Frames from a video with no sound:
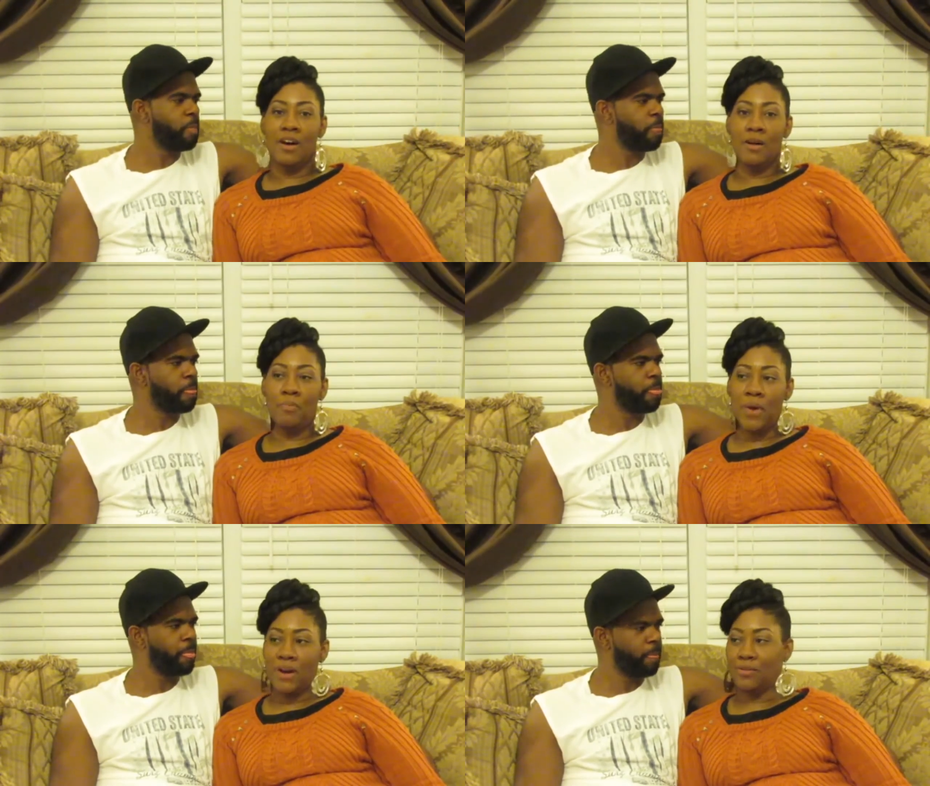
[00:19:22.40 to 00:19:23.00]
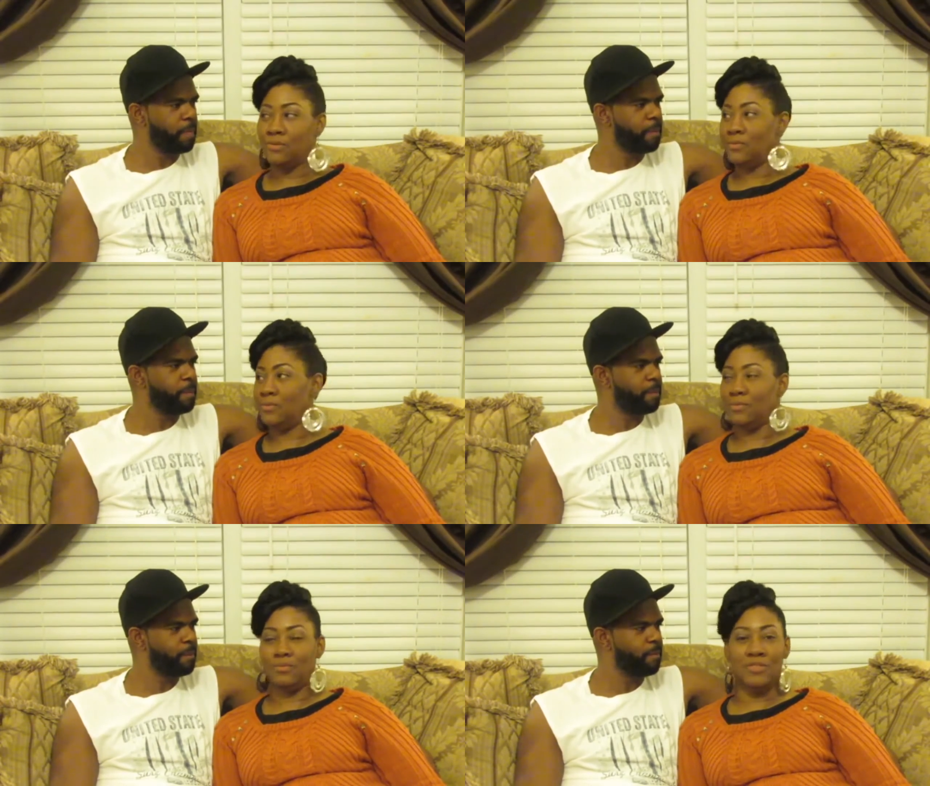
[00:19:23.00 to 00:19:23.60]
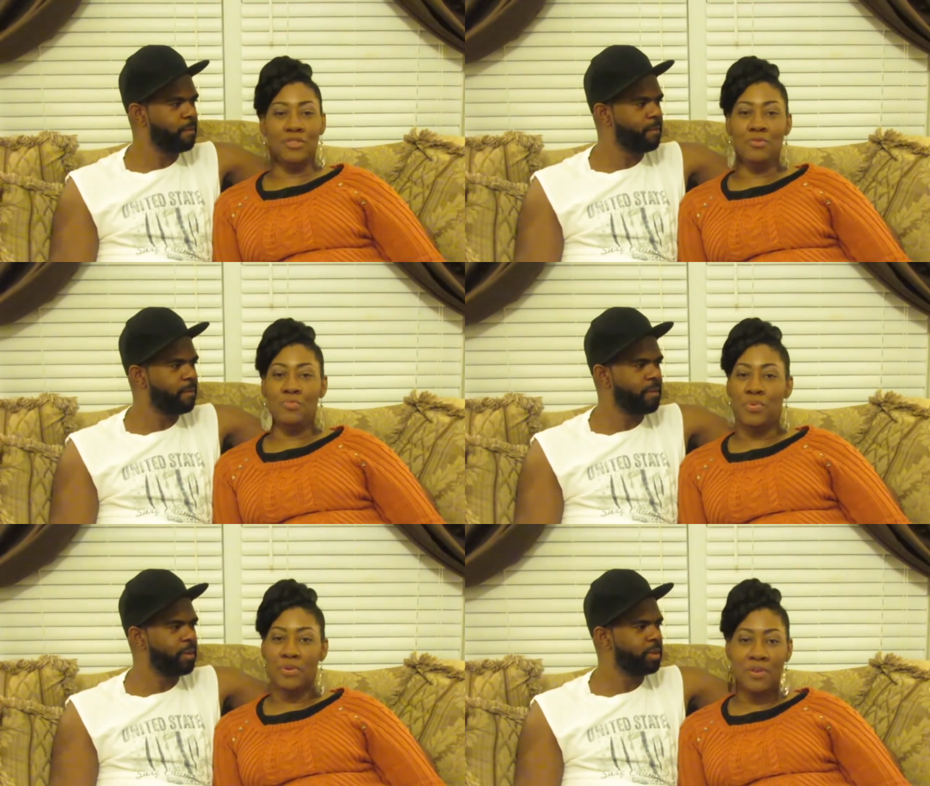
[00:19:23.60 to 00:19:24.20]
Speaker 1: about
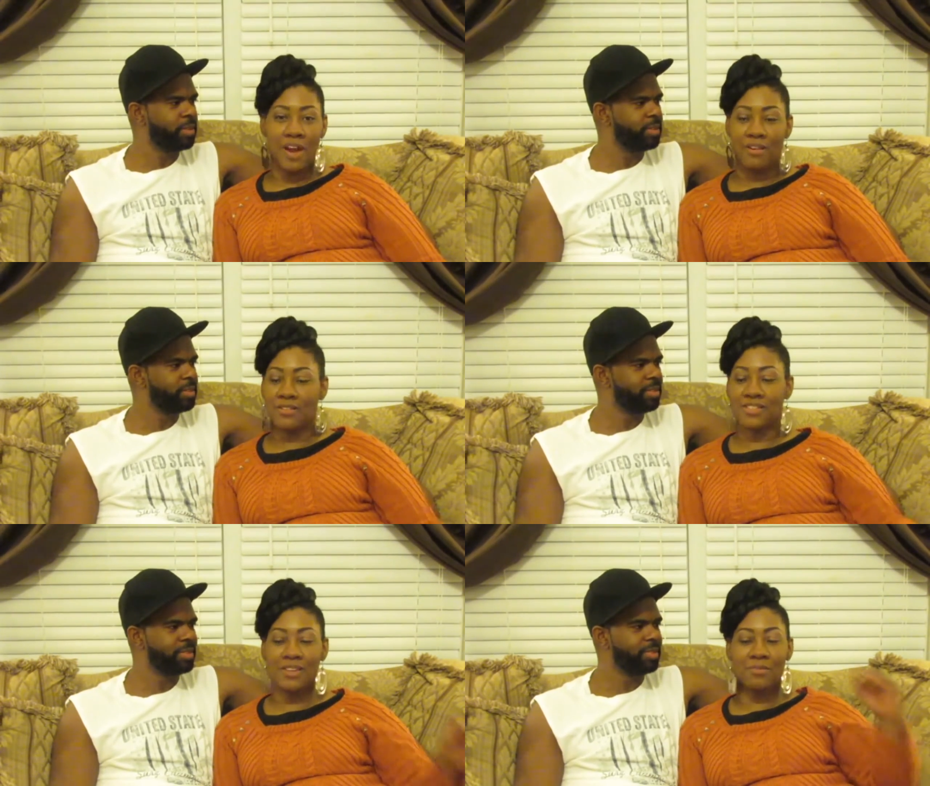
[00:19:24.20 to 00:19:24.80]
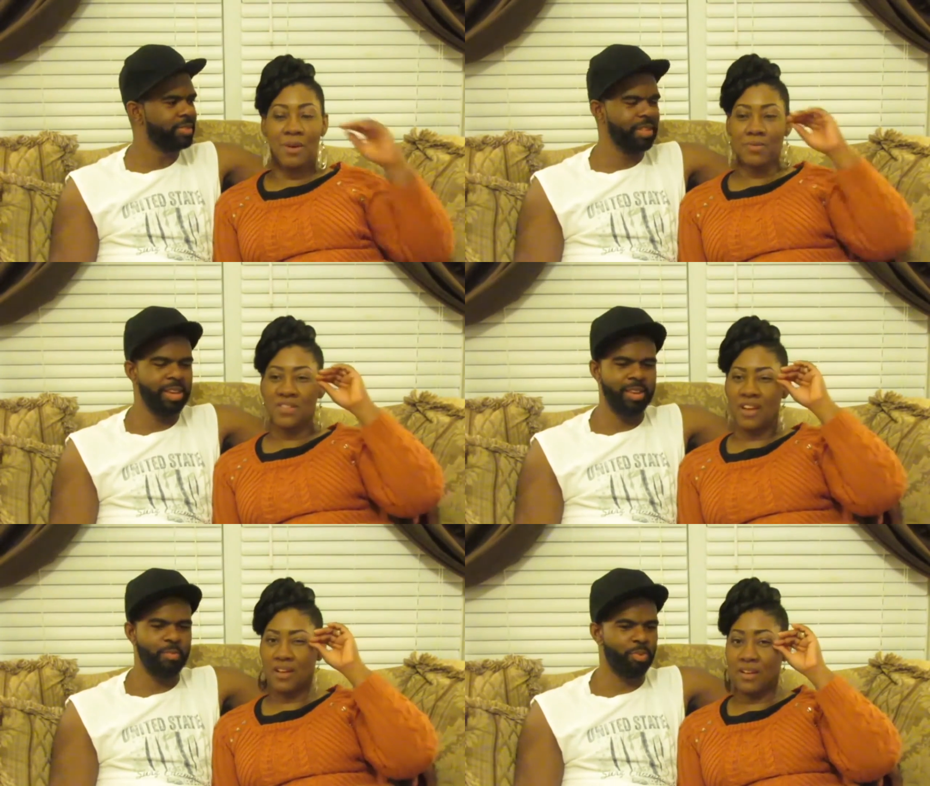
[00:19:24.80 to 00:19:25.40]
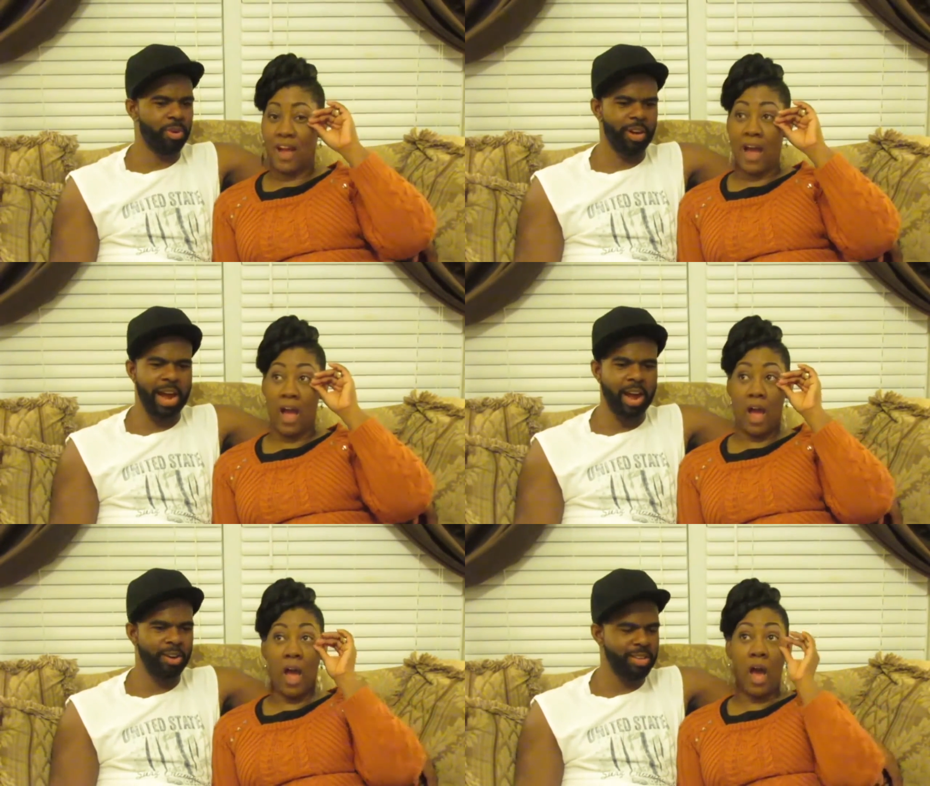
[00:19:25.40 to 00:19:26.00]
you put her out or something. I was yeah, like, you put her
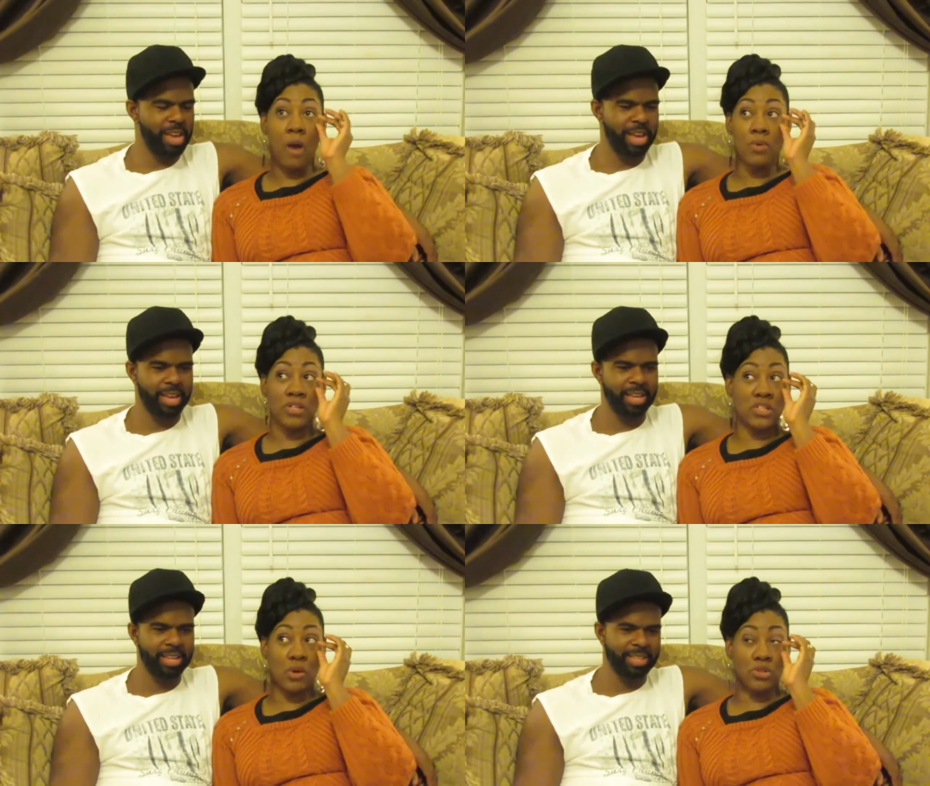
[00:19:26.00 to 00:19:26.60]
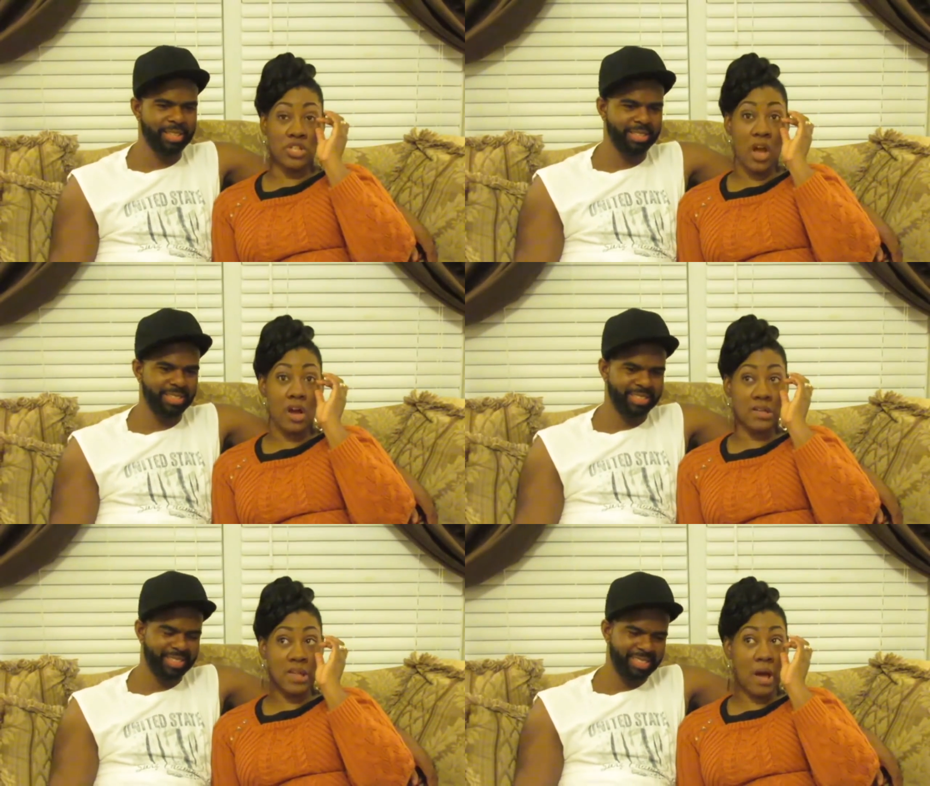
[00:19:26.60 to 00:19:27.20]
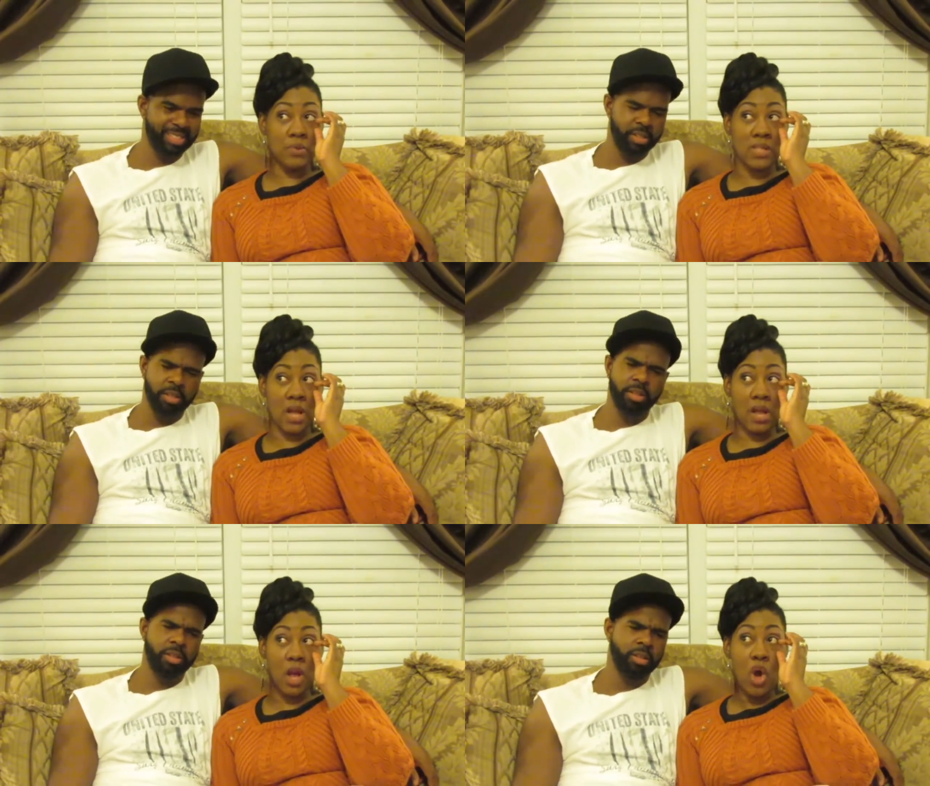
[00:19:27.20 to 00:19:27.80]
out. I yeah. was so shocked. I was
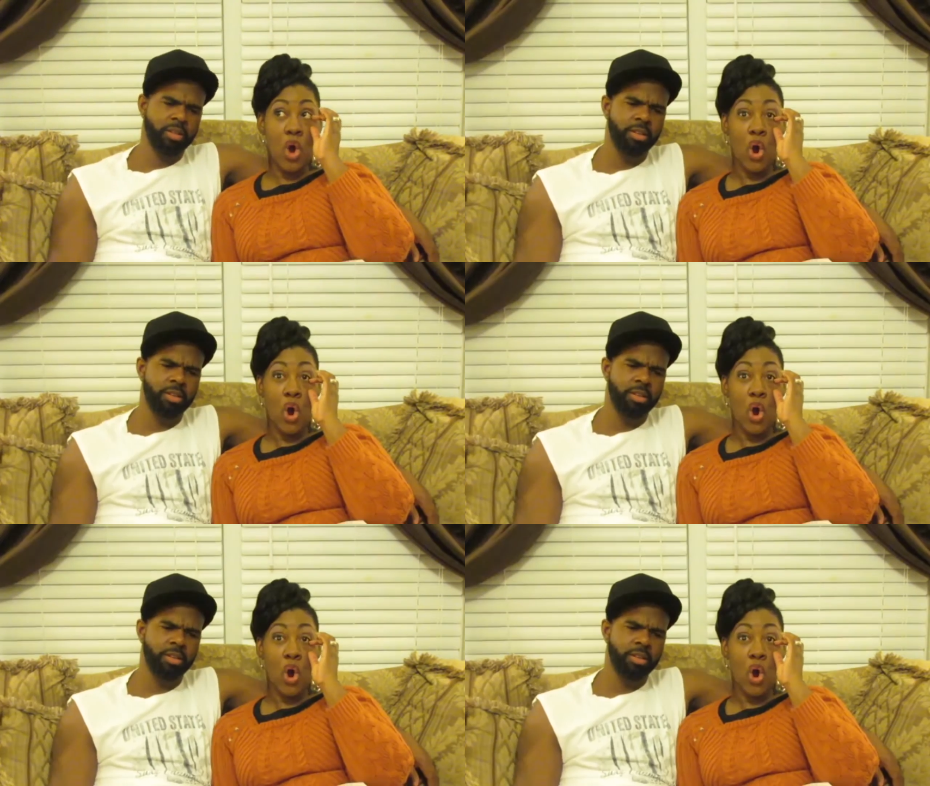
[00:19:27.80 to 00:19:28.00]
like,